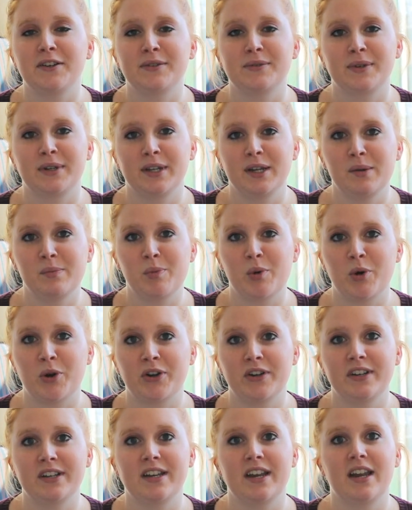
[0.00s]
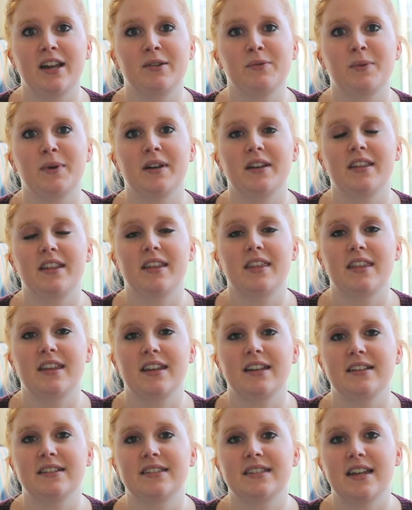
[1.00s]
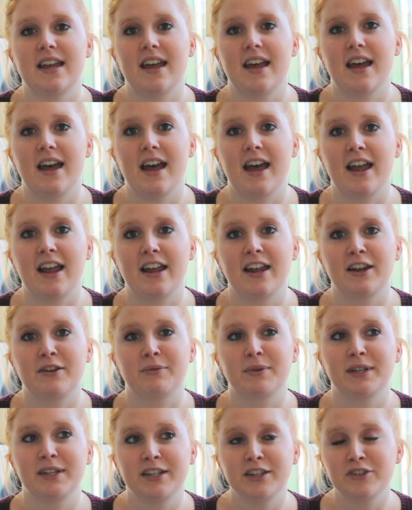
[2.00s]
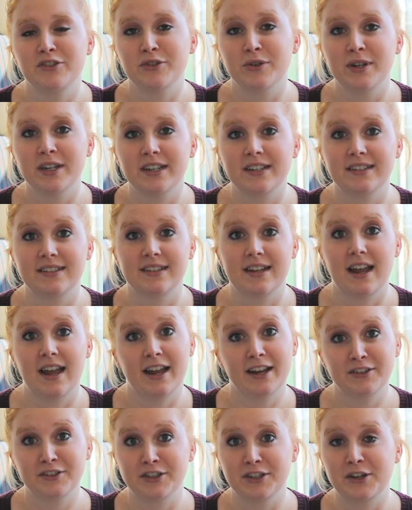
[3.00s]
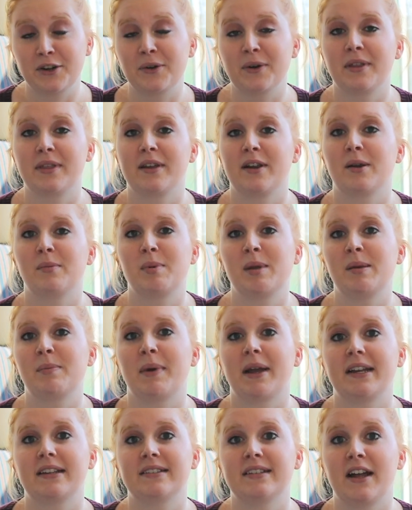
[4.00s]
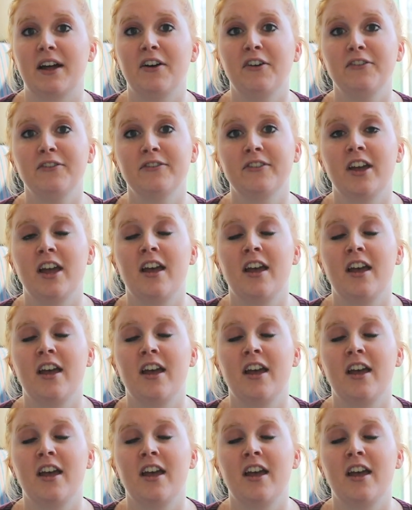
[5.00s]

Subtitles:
is really important, and one of the things that I really enjoy is I actually go to therapy myself.